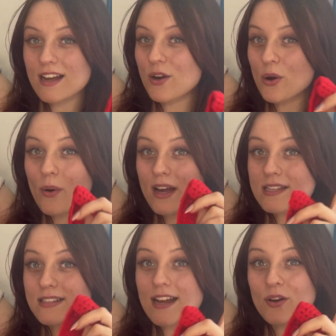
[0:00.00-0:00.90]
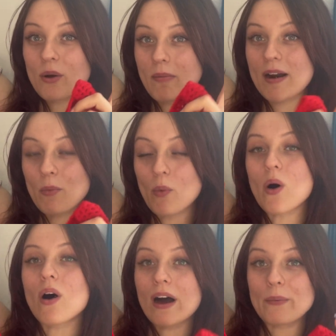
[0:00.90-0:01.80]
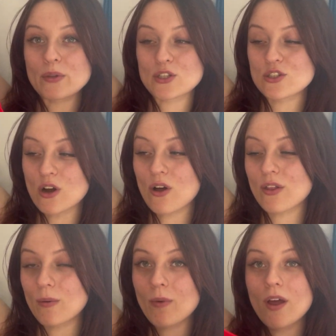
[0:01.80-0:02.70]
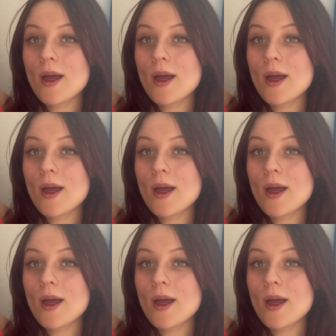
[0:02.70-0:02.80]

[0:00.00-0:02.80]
I know I said no matter what I would start them,